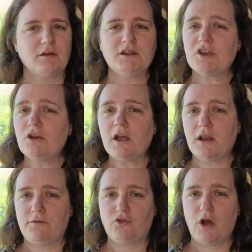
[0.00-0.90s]
I don't like
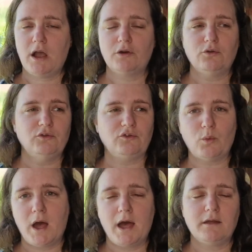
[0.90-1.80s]
love triangles
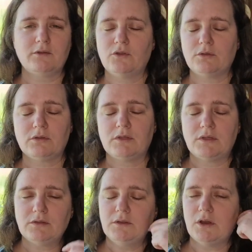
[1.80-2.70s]
where the
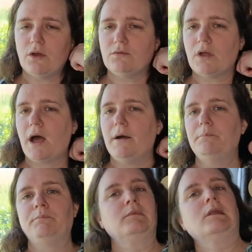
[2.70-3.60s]
you know,
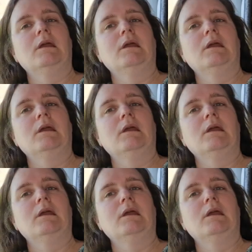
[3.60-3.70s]
um,